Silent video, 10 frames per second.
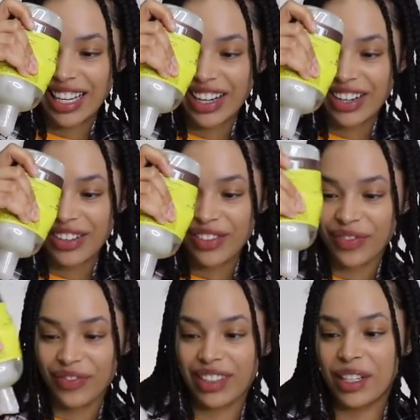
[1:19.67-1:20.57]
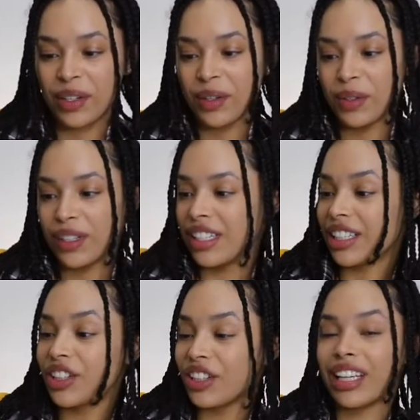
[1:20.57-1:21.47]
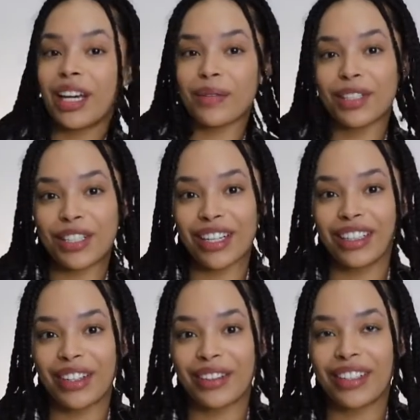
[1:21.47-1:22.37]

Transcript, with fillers: there, which clearly I'm struggling